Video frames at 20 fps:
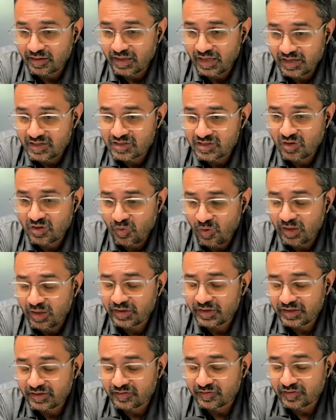It is the
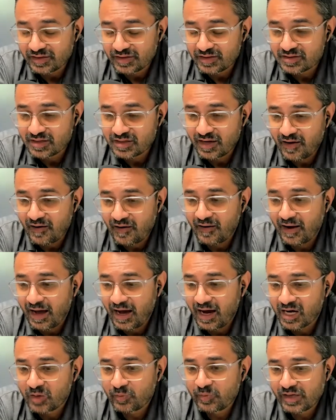quality of leads. And
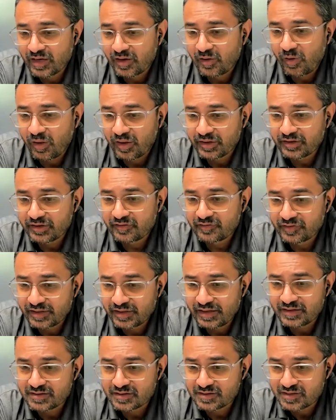how do we get quality of
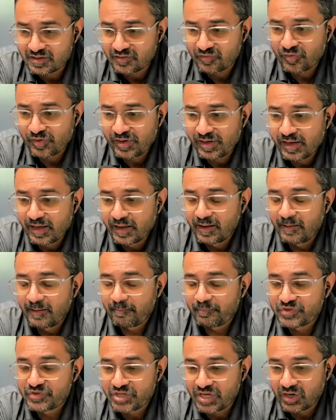leads? Is if we
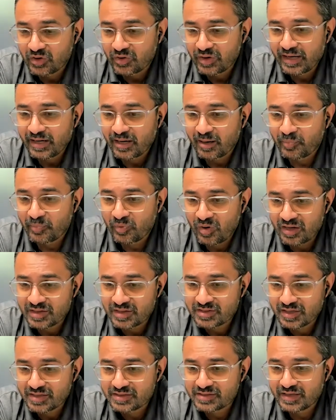generate a
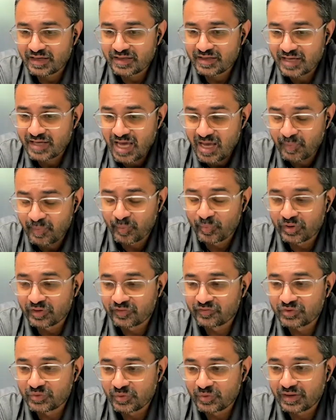process that is capable
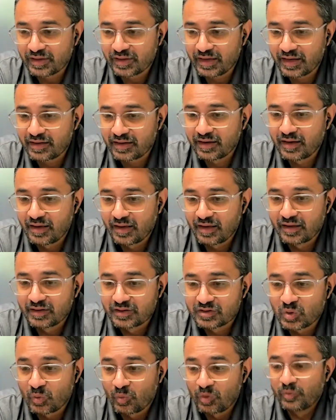of doing that.
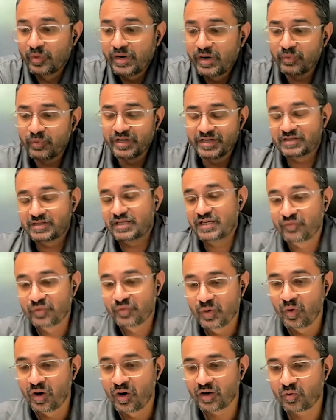So when we receive,
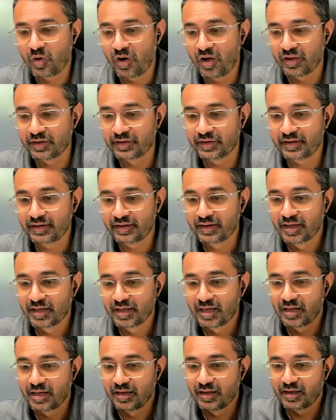we want quality.
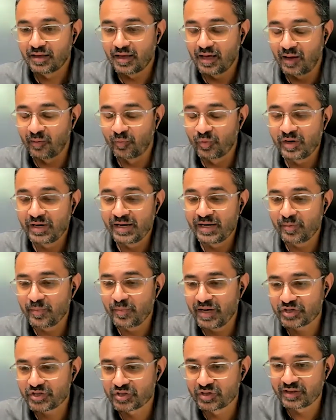And we need to
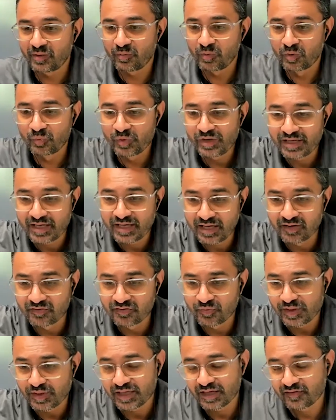make sure that when we give
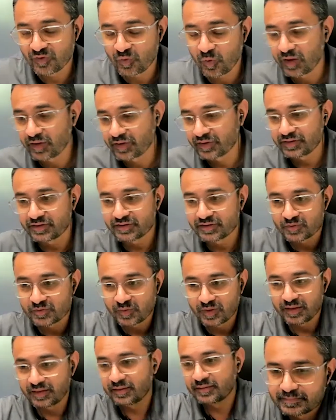quality as
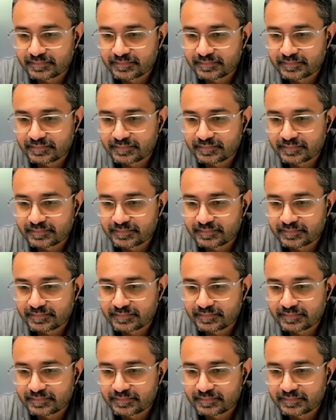well.